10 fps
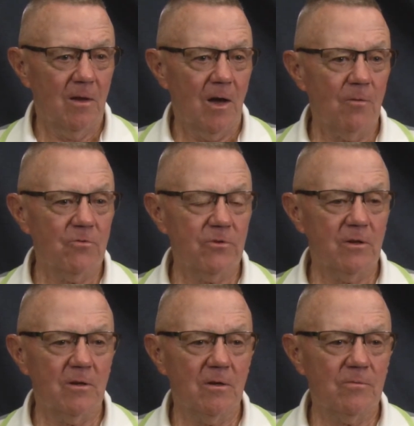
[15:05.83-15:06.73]
I was
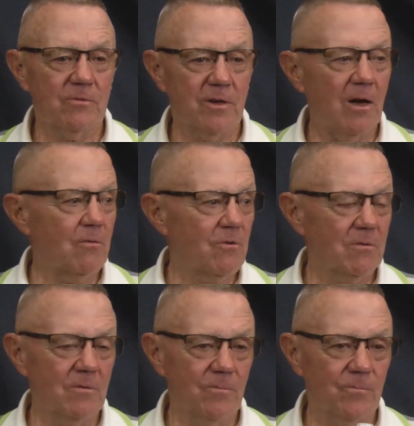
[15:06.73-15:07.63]
sitting at a
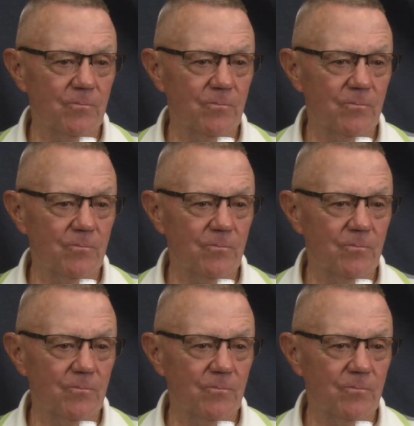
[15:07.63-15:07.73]
tavern